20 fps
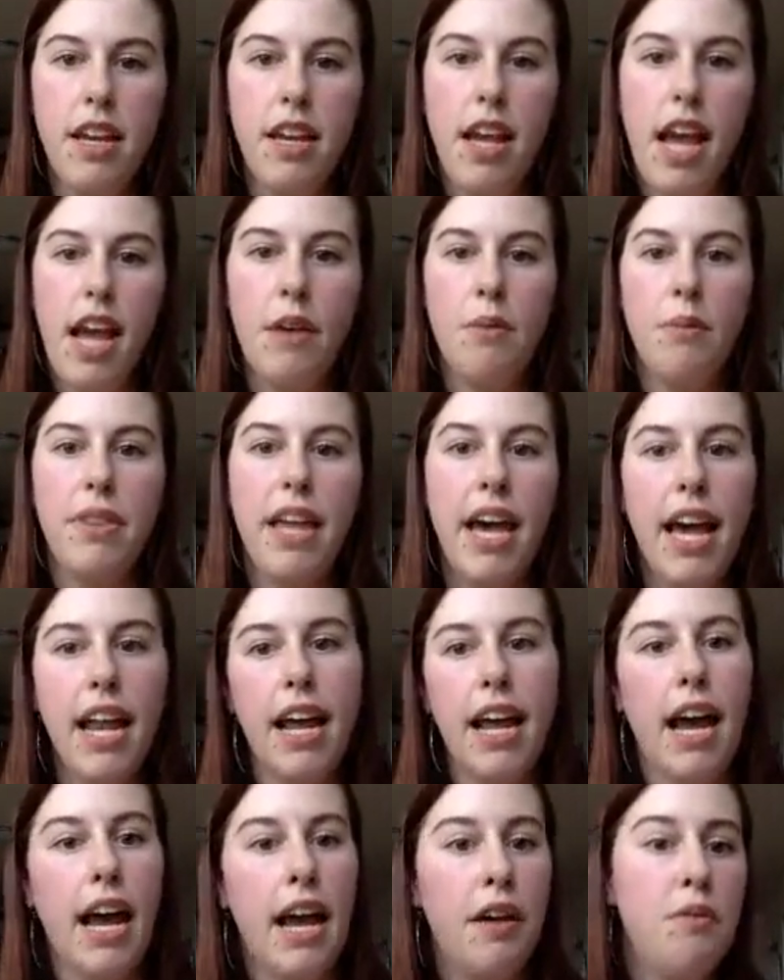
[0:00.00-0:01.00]
And with that,
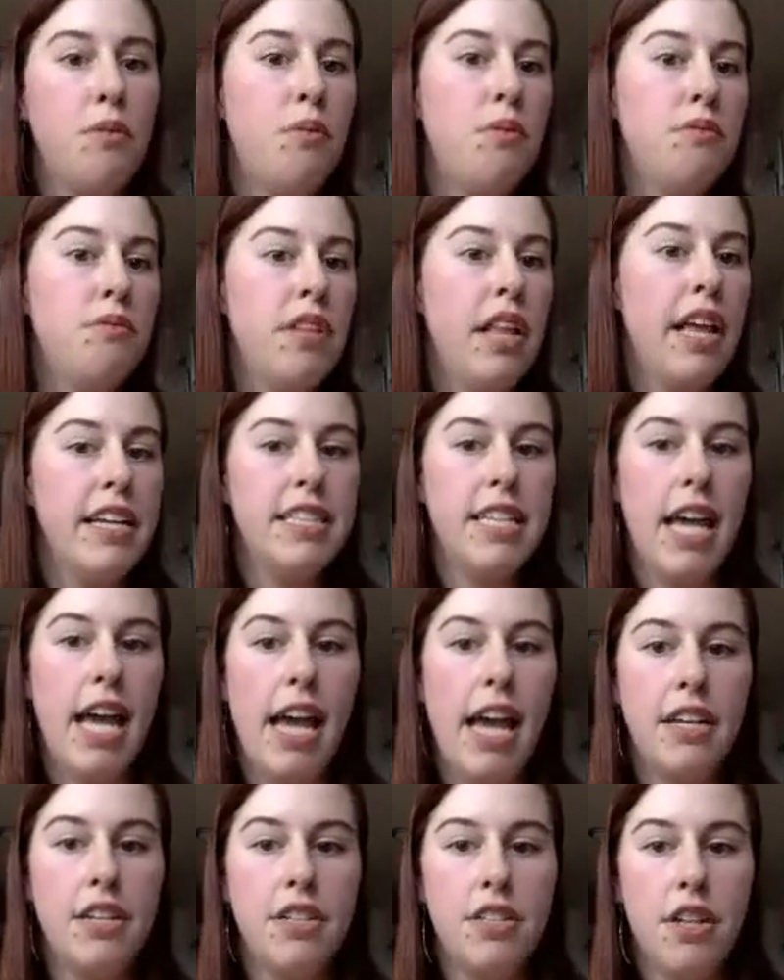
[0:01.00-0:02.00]
I'd like to
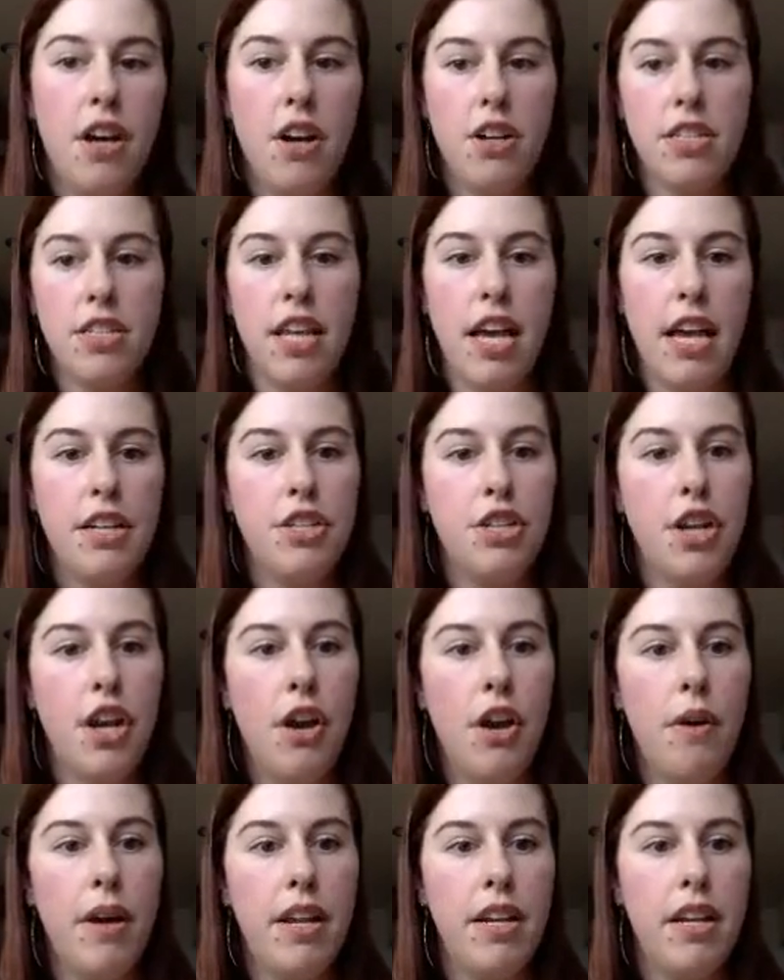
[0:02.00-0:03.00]
end our
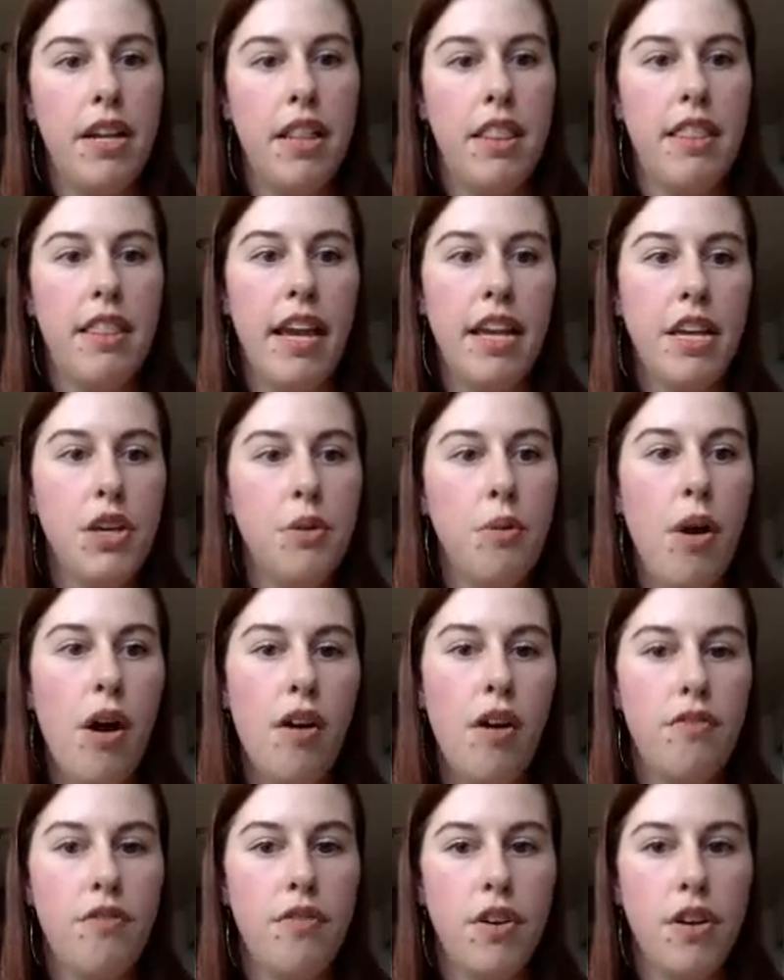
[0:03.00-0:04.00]
slideshow and thank you
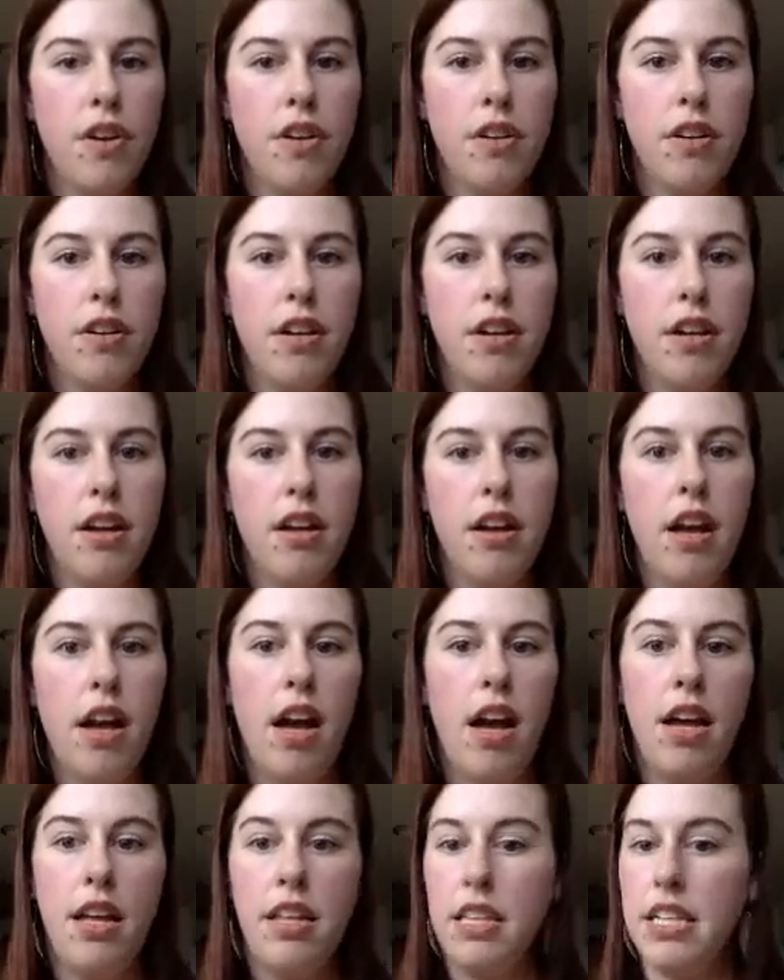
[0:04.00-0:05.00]
all for
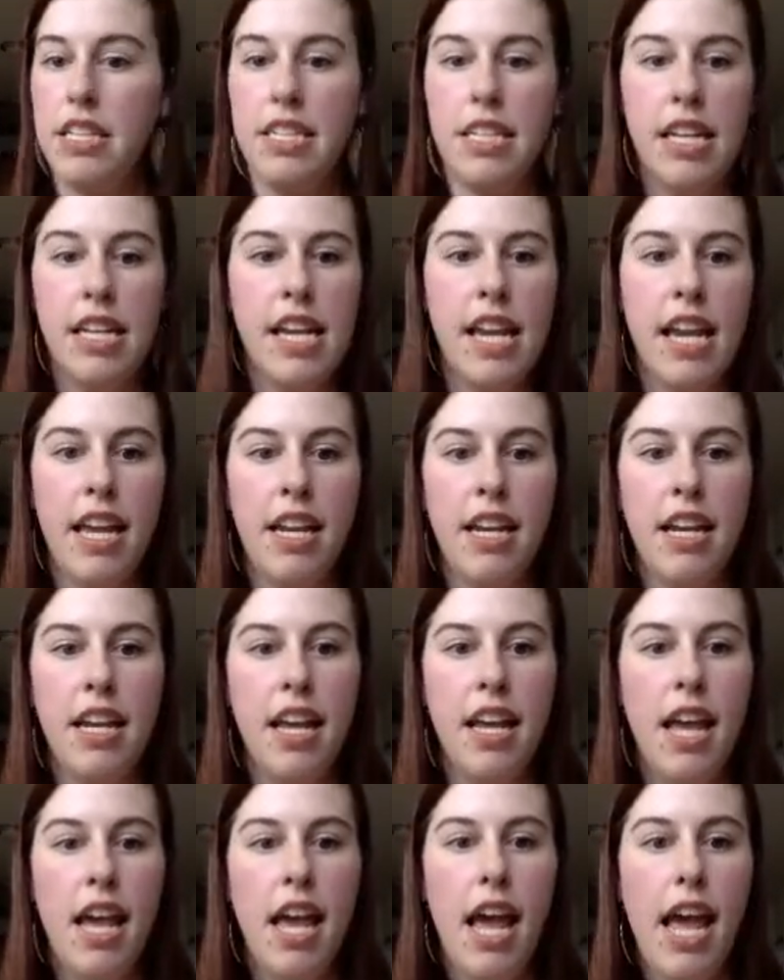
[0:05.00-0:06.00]
listening in.
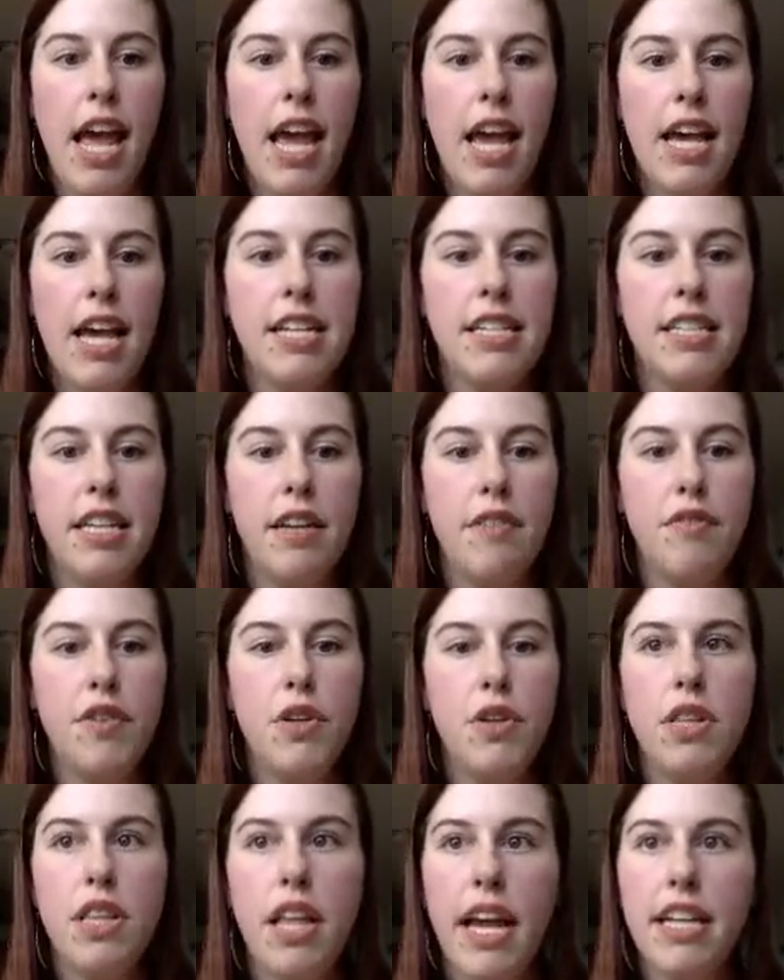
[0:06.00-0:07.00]
And if
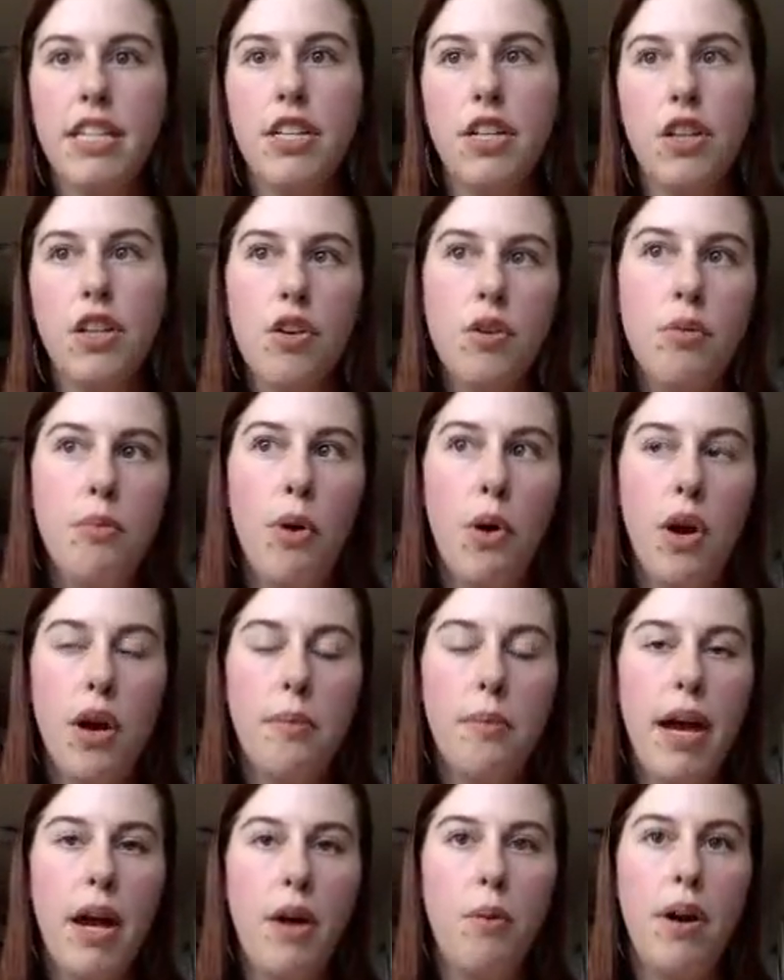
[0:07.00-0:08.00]
you'd like to learn more
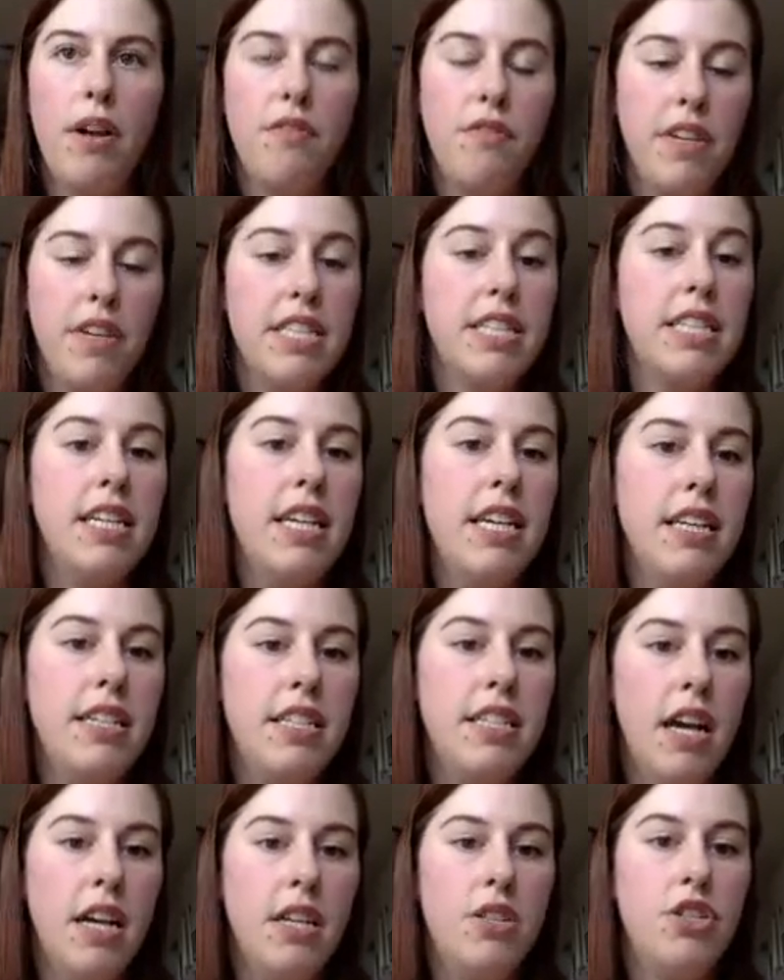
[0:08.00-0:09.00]
about what VCE
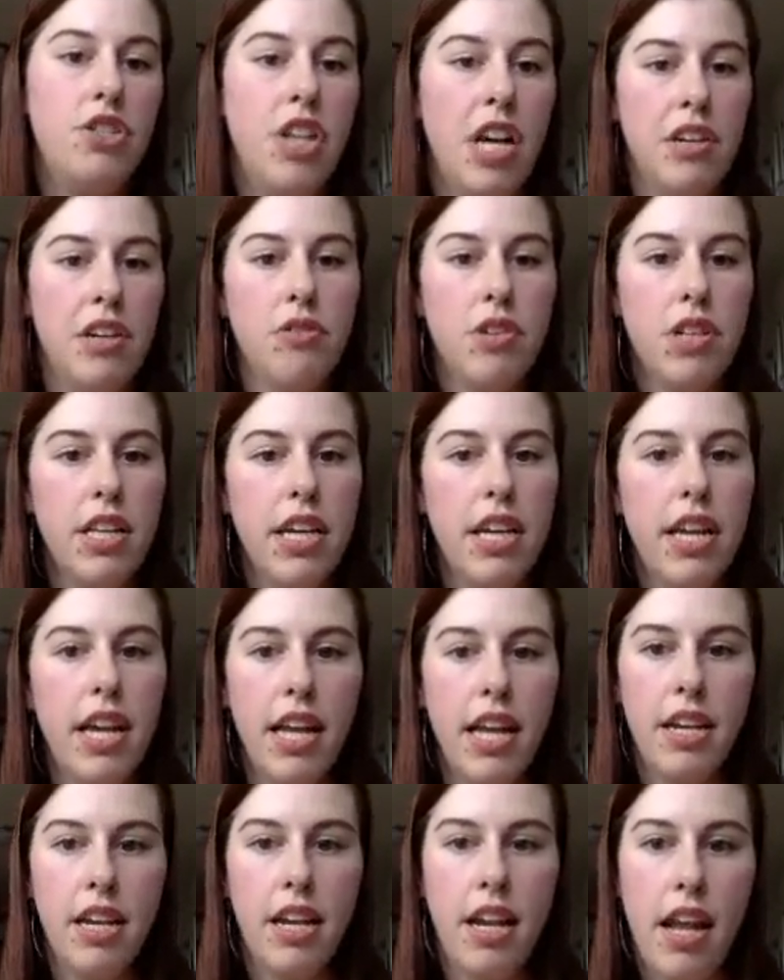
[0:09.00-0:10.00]
does generally
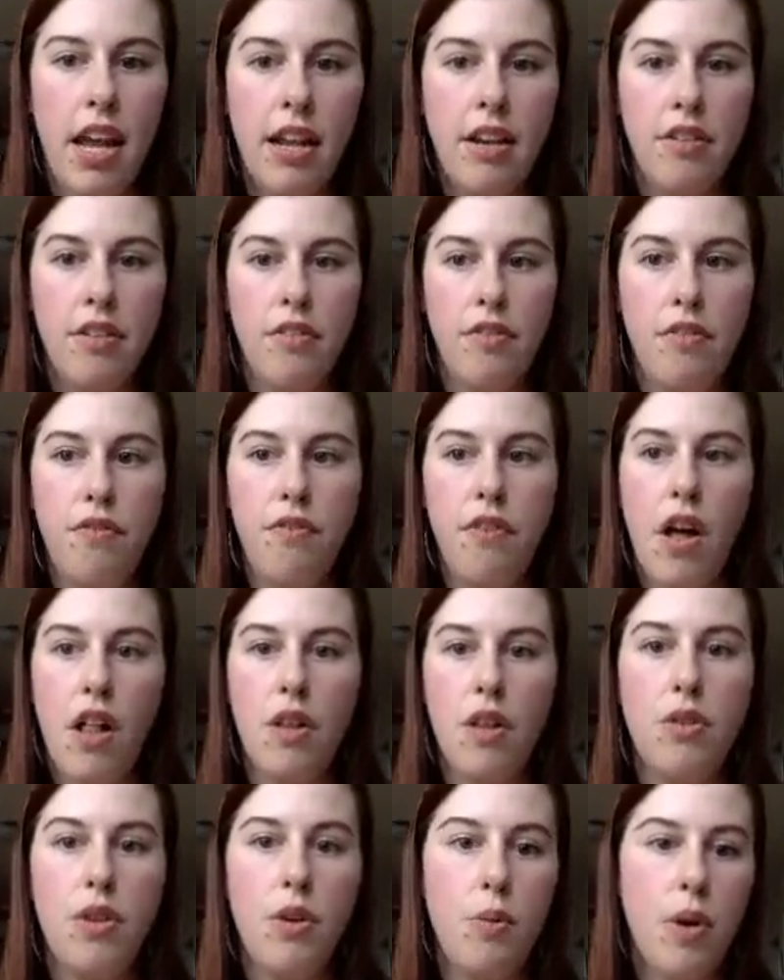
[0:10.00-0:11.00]
and
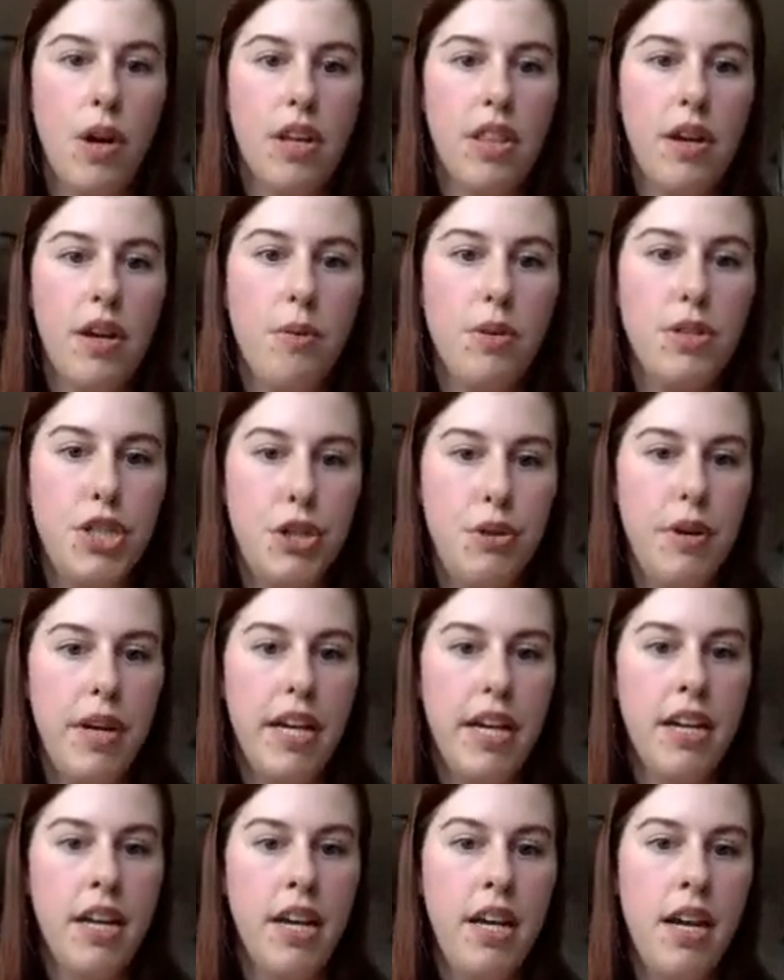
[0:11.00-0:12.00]
follow the work that we're doing,